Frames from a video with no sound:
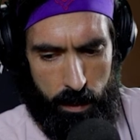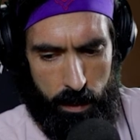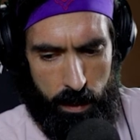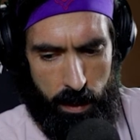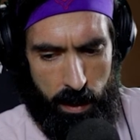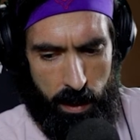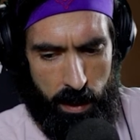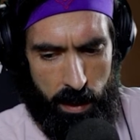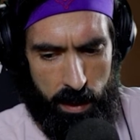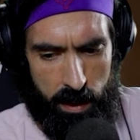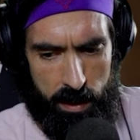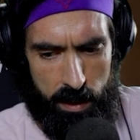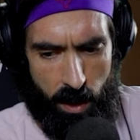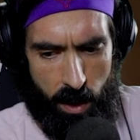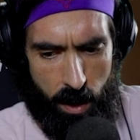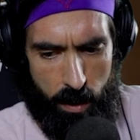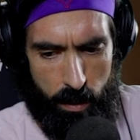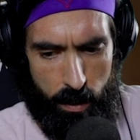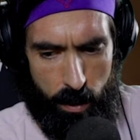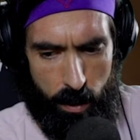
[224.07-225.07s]

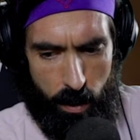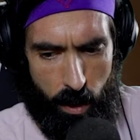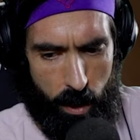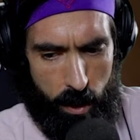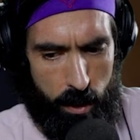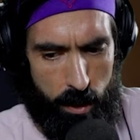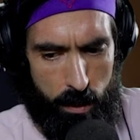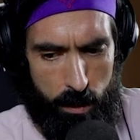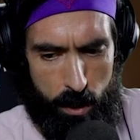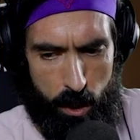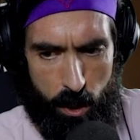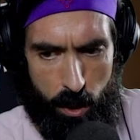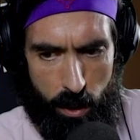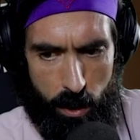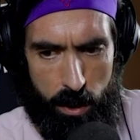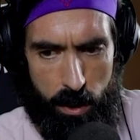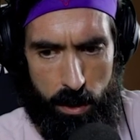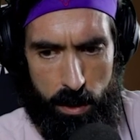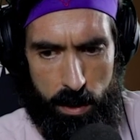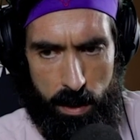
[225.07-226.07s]
Hidetaru, are you sure
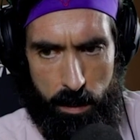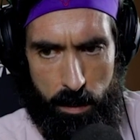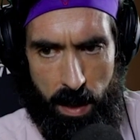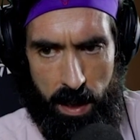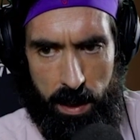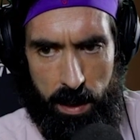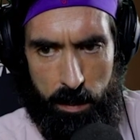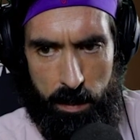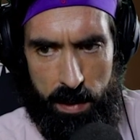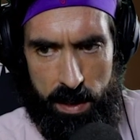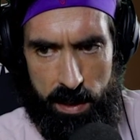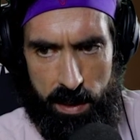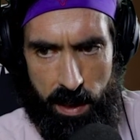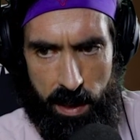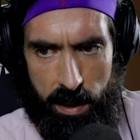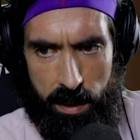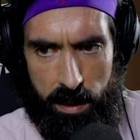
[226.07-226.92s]
you didn't make a mistake?